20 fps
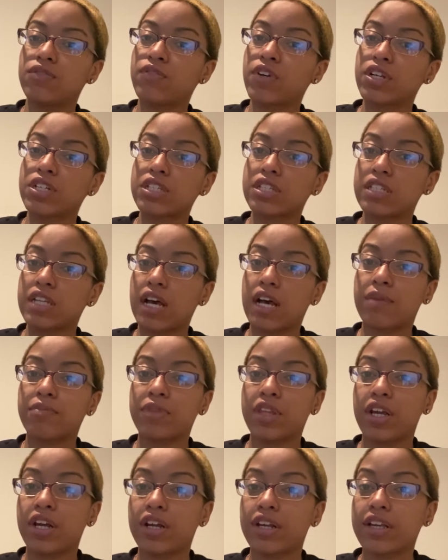first time
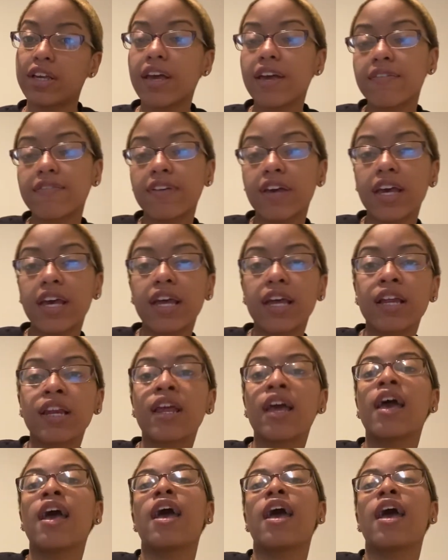they're given,